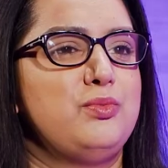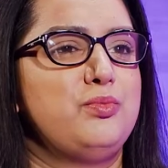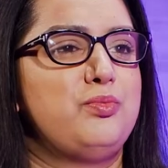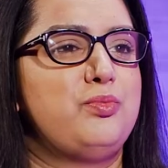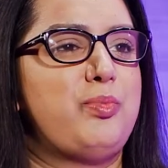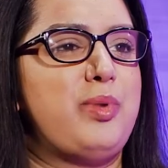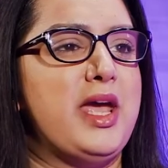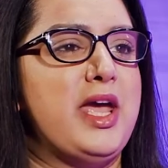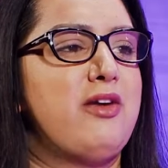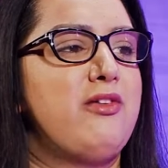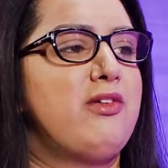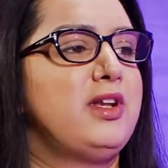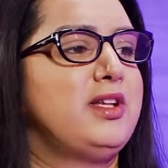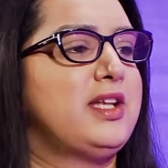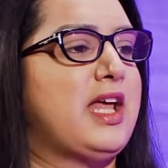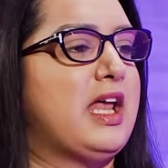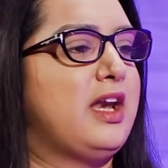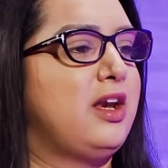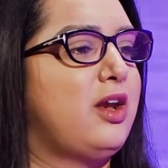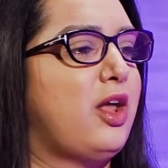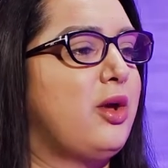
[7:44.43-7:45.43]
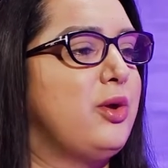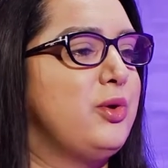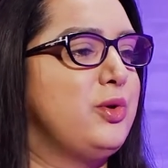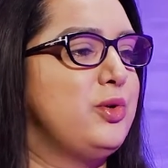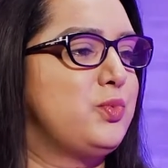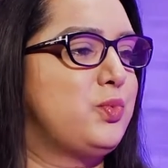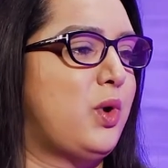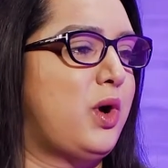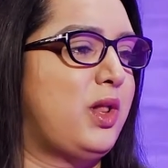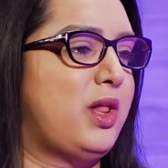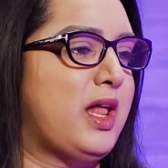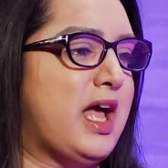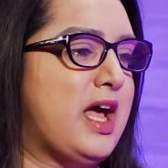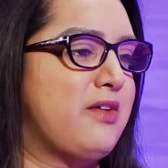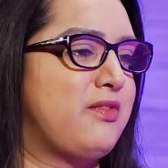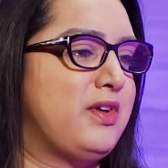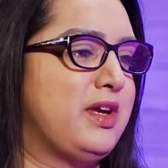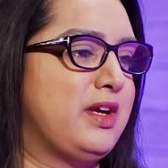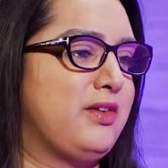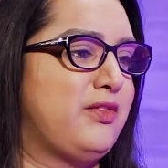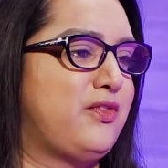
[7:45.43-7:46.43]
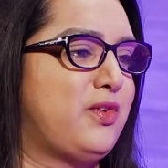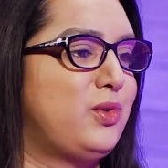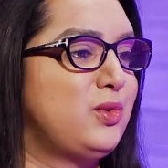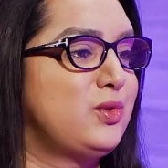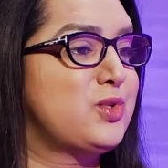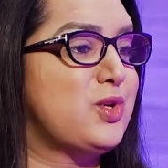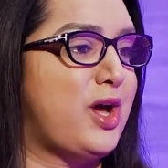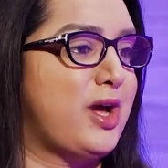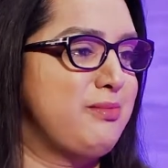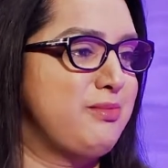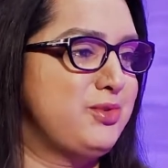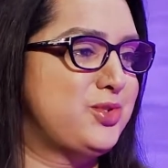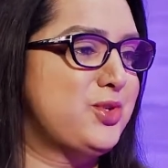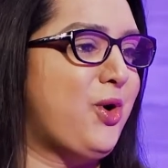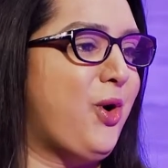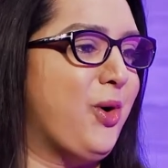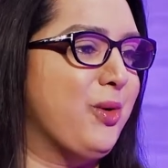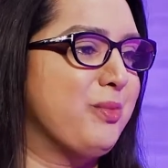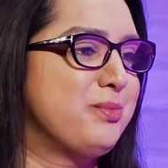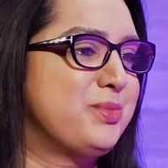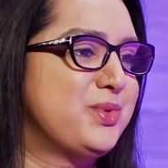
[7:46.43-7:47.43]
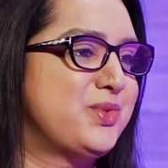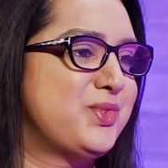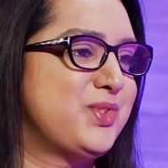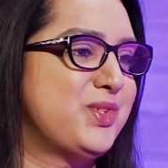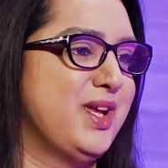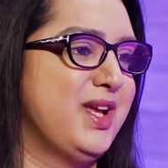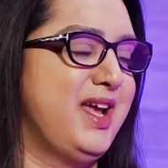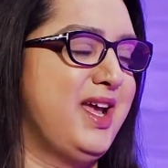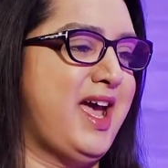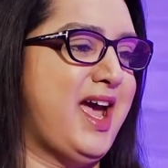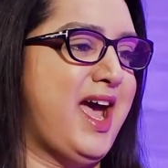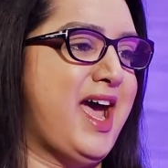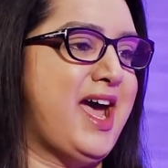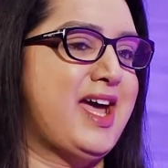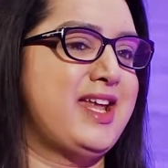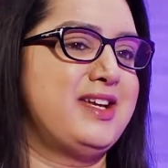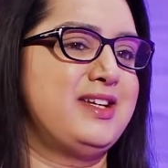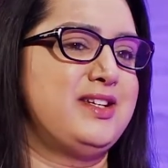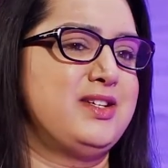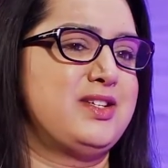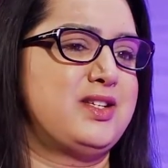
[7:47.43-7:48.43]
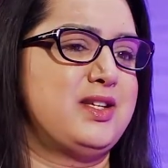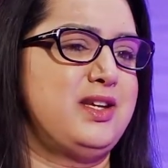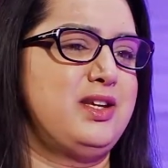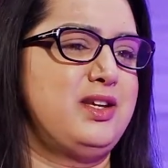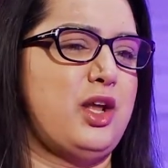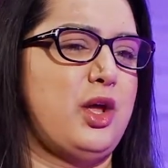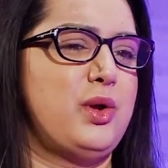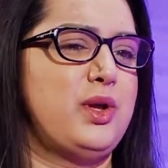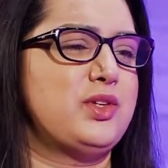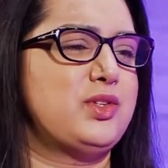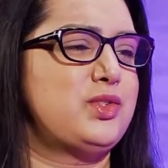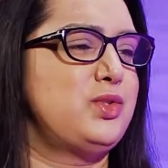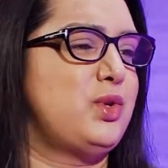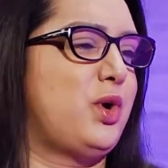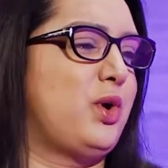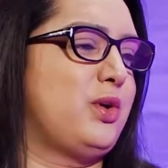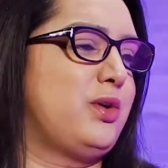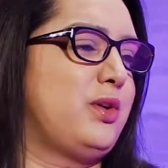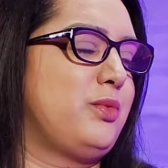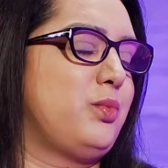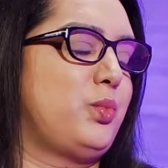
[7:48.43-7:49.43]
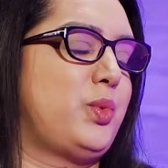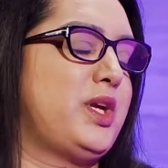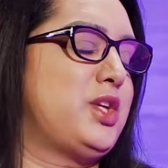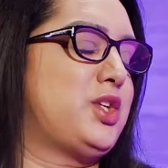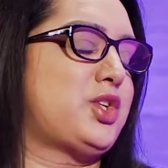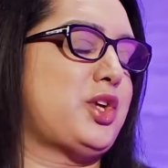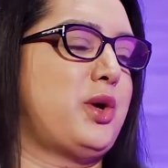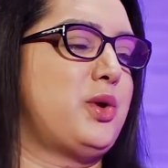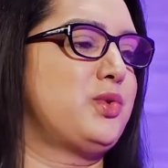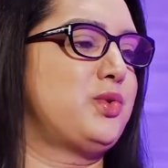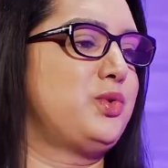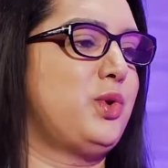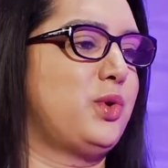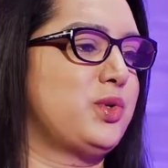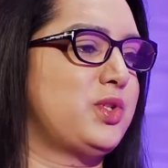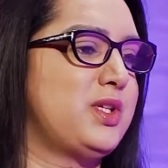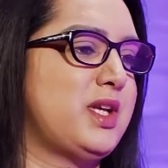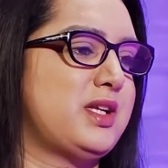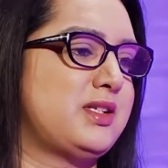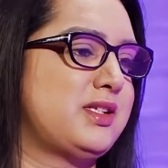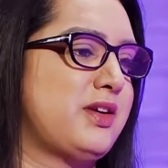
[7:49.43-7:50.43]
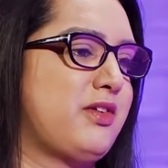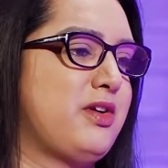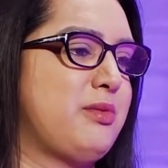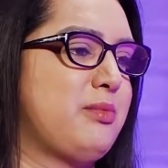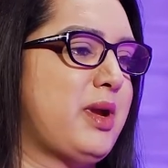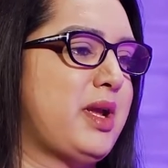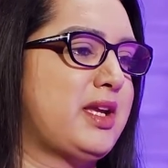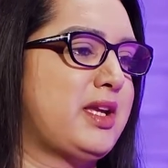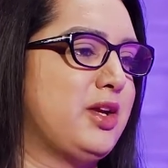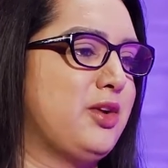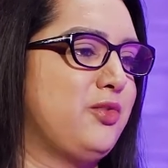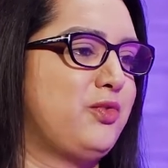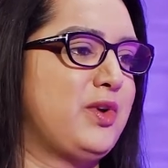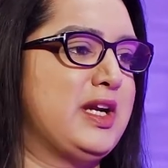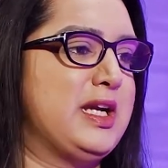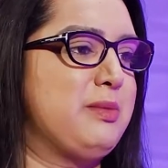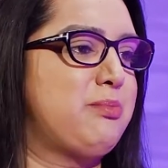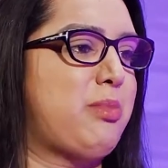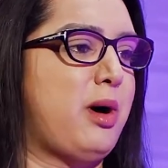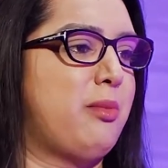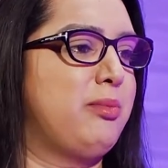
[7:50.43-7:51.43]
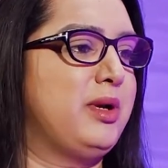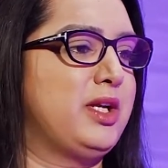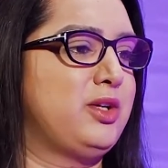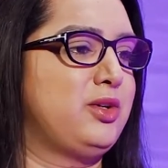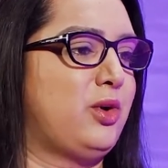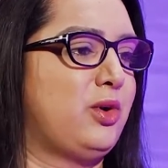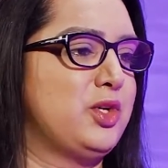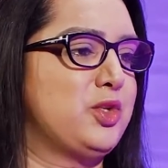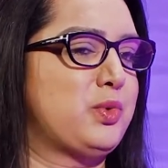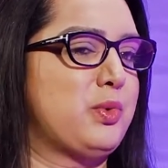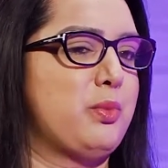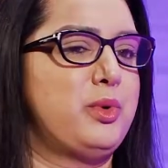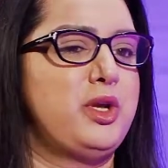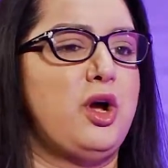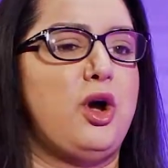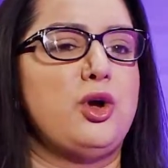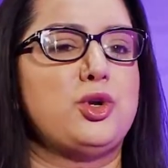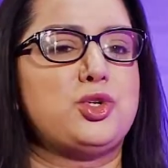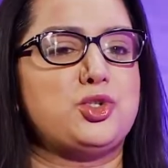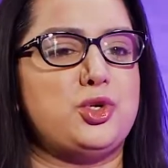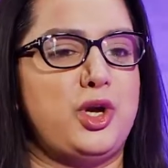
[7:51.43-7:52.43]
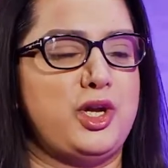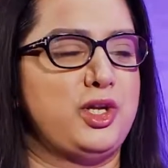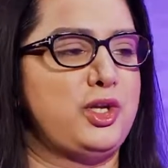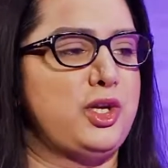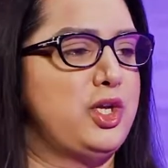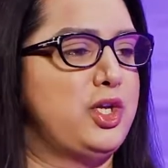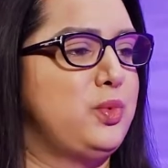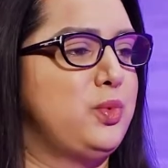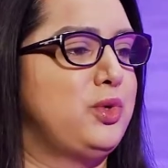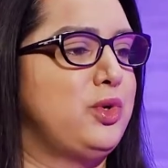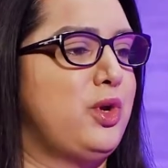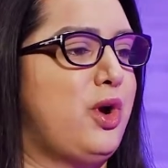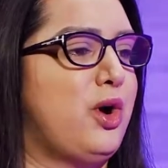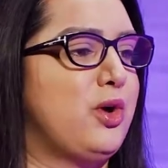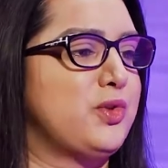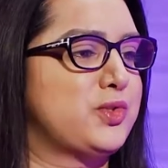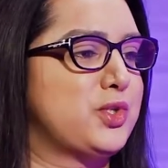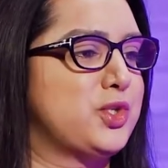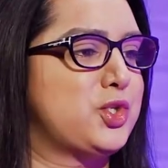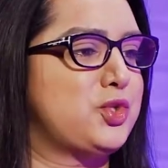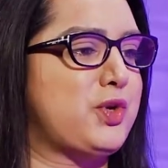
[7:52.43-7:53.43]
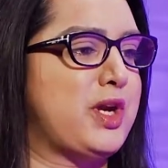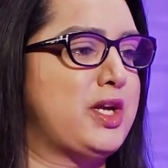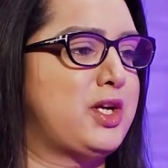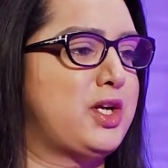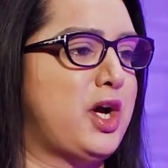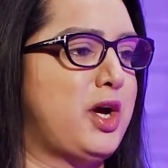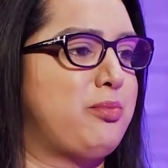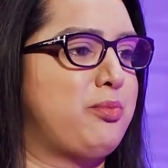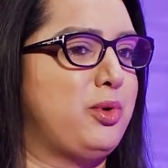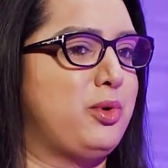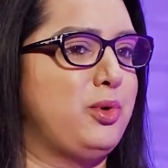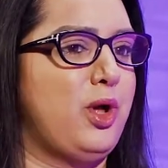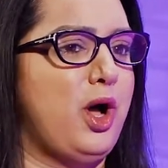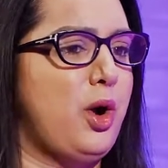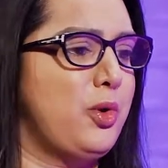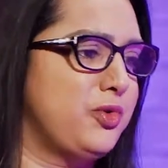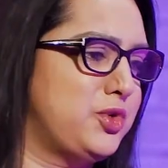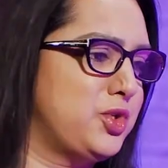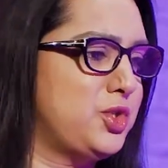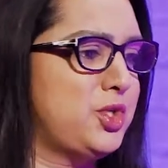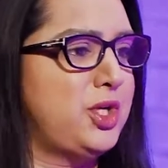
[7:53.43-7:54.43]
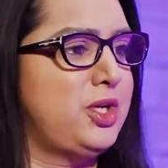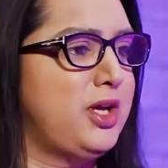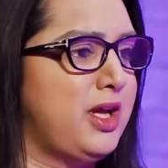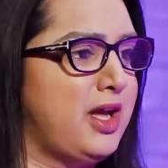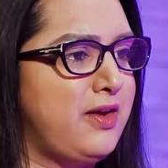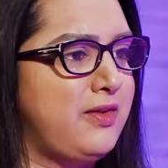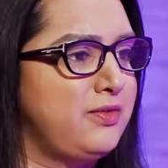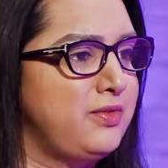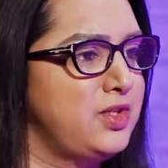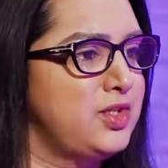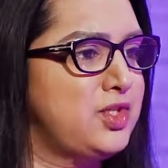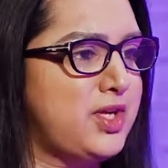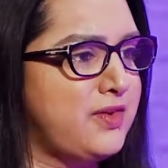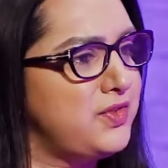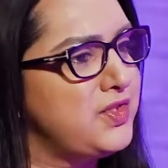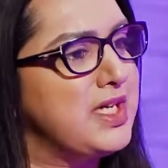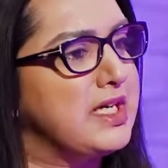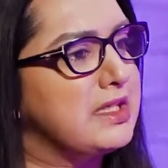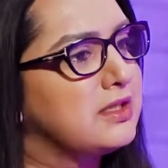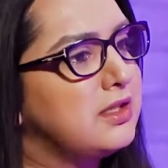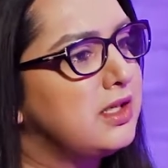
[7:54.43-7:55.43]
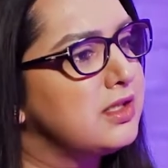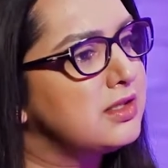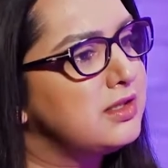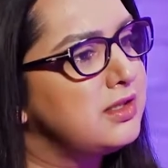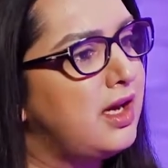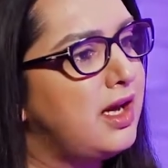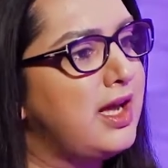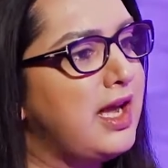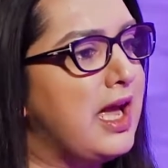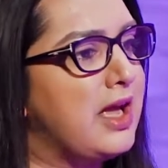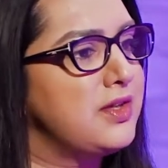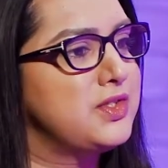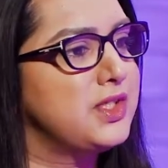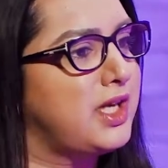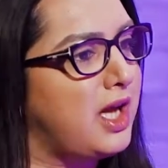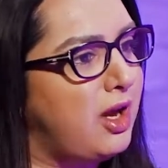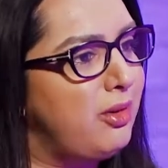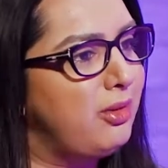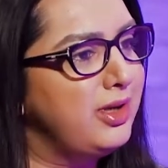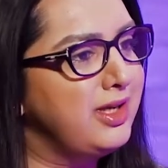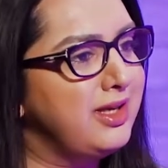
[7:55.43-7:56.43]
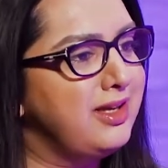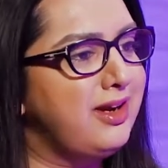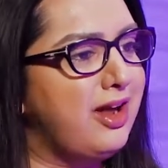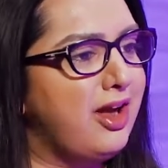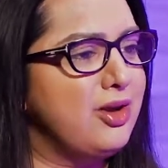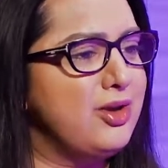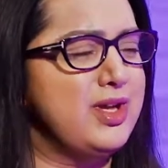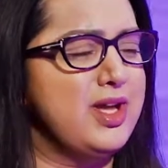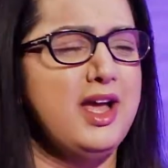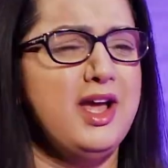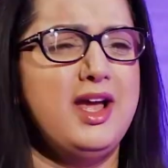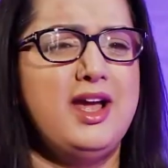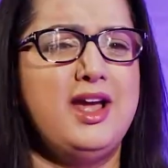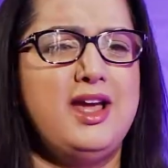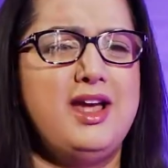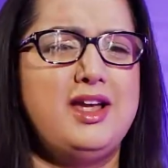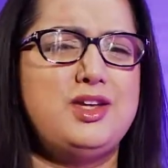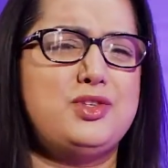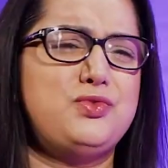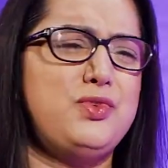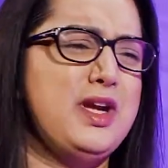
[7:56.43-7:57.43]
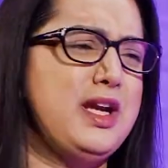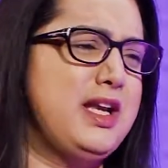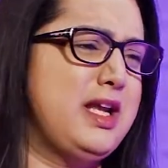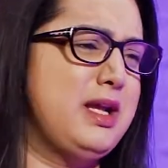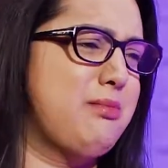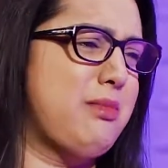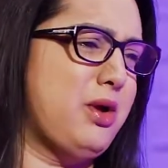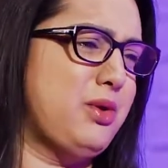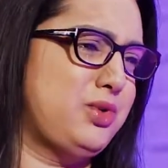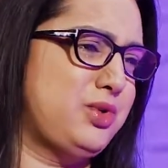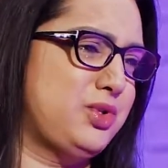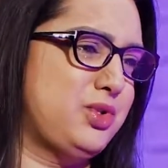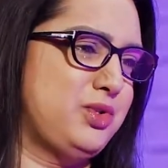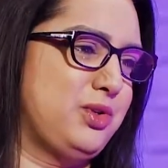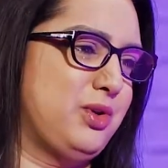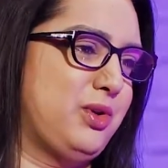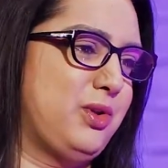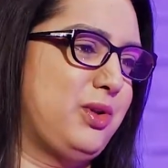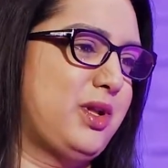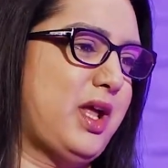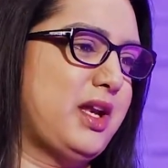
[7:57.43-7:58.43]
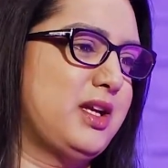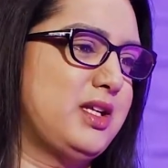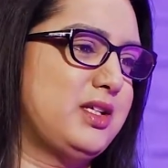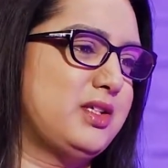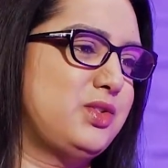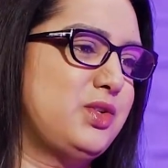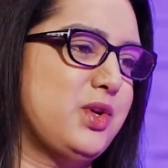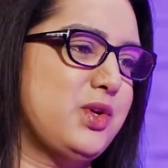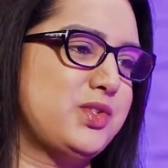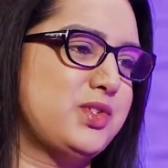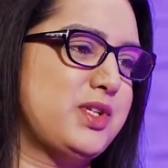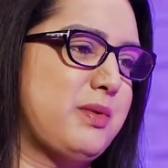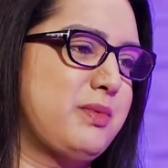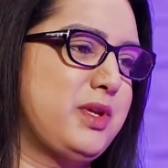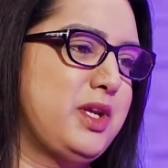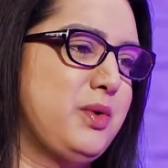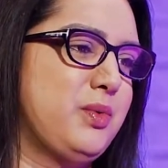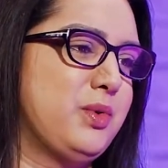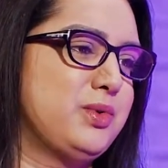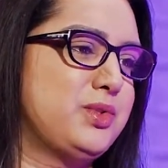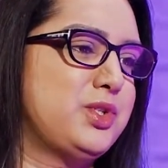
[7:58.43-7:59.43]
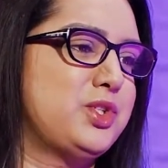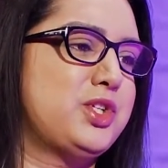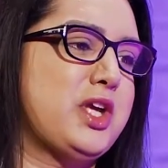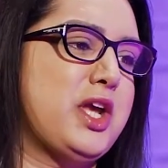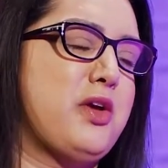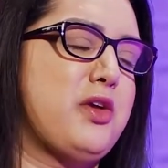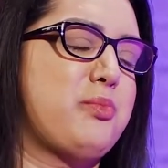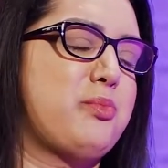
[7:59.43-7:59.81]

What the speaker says: bearing that load while having full-time jobs. And, it's not, we chose not to necessarily make it really public knowledge when we are trying. You wouldn't ask a straight couple, oh, did you have sex last night? How's it going? It's really emotional and it's not something you want to share with